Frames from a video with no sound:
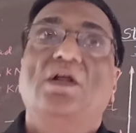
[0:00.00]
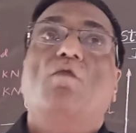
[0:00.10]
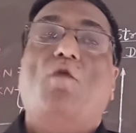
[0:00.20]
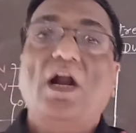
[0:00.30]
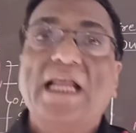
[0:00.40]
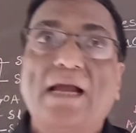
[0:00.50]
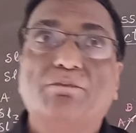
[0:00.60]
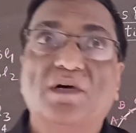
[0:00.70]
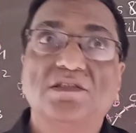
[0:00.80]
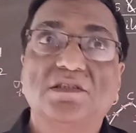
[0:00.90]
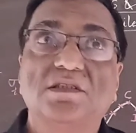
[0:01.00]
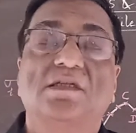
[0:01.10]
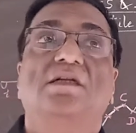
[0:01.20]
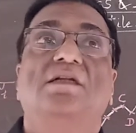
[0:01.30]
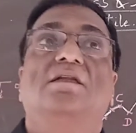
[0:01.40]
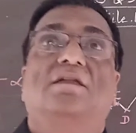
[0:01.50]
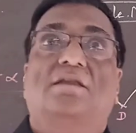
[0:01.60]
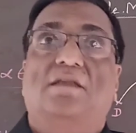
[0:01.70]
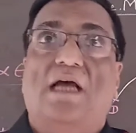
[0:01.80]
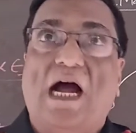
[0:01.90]
what happens?
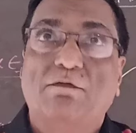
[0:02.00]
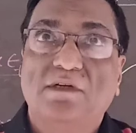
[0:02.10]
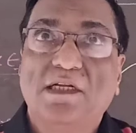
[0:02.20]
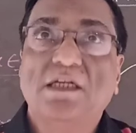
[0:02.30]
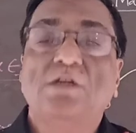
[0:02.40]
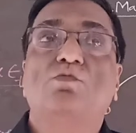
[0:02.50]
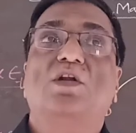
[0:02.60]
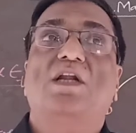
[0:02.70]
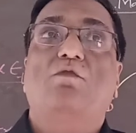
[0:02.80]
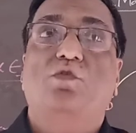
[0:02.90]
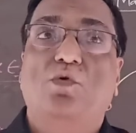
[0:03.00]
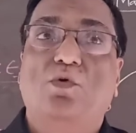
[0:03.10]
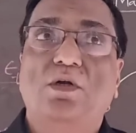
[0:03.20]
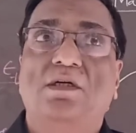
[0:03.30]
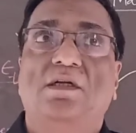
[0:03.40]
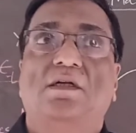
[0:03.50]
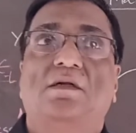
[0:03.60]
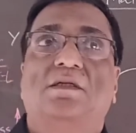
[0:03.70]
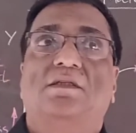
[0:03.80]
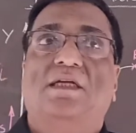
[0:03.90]
After removal of load,
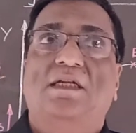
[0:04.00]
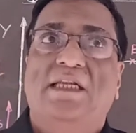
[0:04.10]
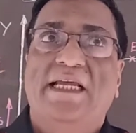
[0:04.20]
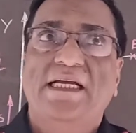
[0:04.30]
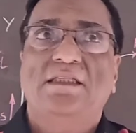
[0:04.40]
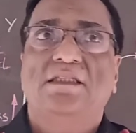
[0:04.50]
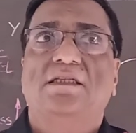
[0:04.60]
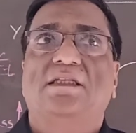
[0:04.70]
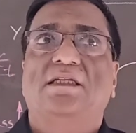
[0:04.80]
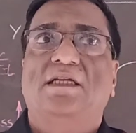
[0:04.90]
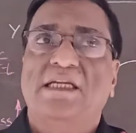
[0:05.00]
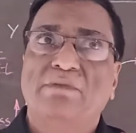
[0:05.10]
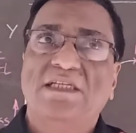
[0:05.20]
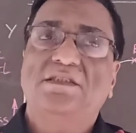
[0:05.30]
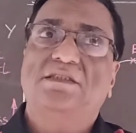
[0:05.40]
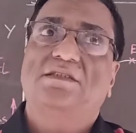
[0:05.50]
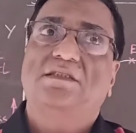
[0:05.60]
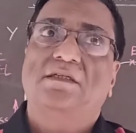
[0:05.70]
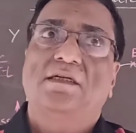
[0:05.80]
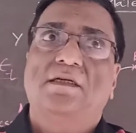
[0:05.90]
the length remains
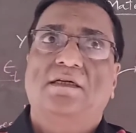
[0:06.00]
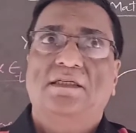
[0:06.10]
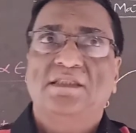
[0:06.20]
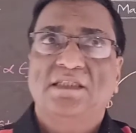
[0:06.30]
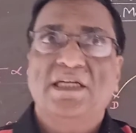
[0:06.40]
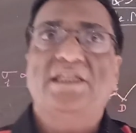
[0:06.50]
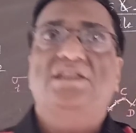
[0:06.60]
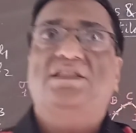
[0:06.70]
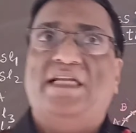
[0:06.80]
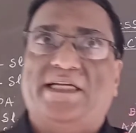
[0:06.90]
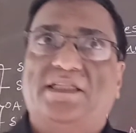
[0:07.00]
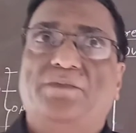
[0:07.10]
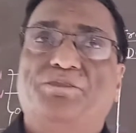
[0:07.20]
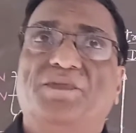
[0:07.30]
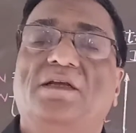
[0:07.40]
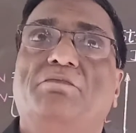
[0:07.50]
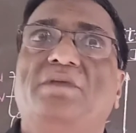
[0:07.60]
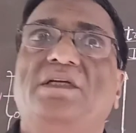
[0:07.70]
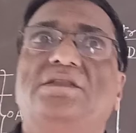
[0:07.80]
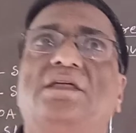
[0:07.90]
increased length.
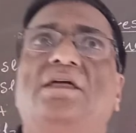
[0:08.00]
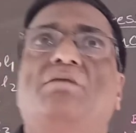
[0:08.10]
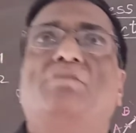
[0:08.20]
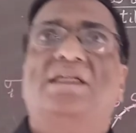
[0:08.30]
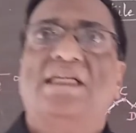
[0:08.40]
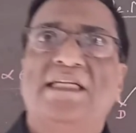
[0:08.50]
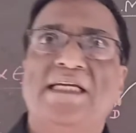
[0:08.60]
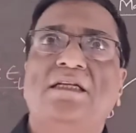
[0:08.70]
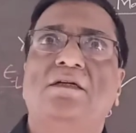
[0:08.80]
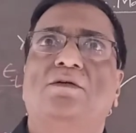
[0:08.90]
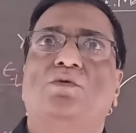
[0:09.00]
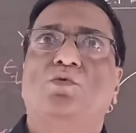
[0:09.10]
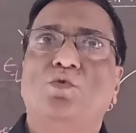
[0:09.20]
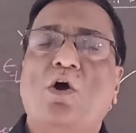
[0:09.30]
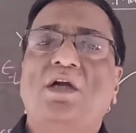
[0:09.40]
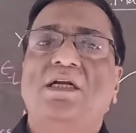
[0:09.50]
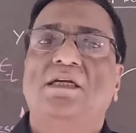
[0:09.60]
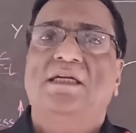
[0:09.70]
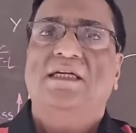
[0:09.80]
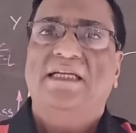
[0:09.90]
Means material do
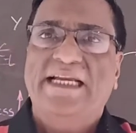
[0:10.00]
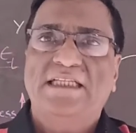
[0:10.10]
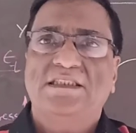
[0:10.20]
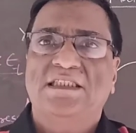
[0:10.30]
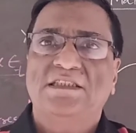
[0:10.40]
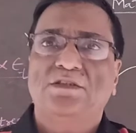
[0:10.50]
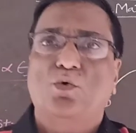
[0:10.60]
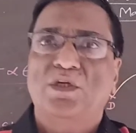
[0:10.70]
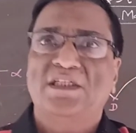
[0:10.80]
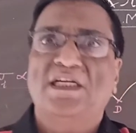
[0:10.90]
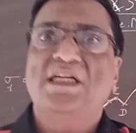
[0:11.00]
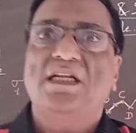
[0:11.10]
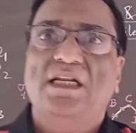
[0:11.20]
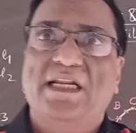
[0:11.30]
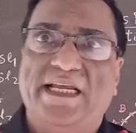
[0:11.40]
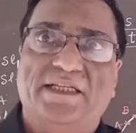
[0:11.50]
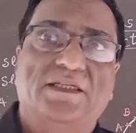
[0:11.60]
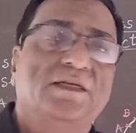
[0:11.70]
not get its original length.